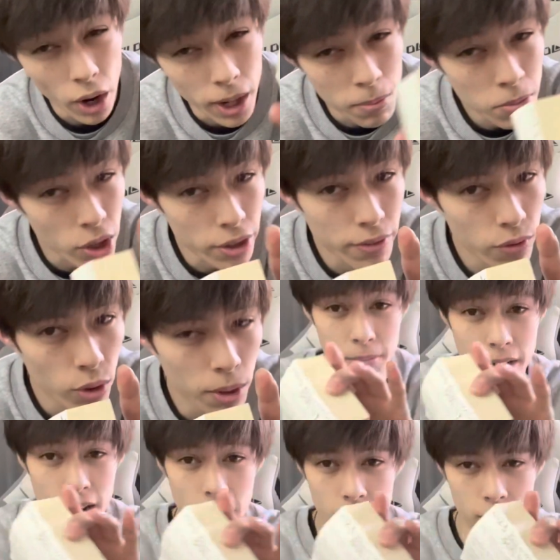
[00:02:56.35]
I'm looking for.
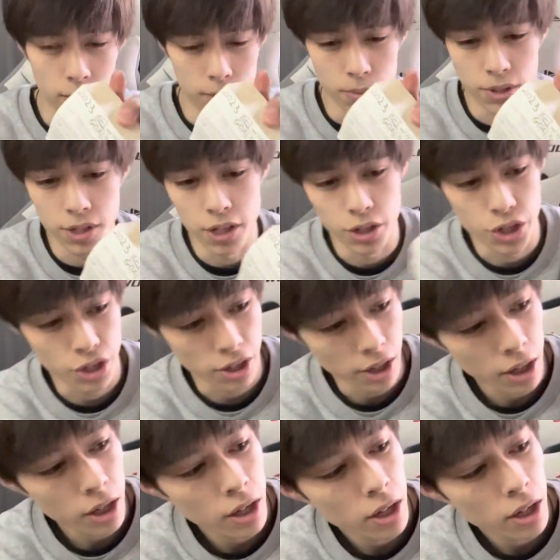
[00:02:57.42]
Not 100% sure.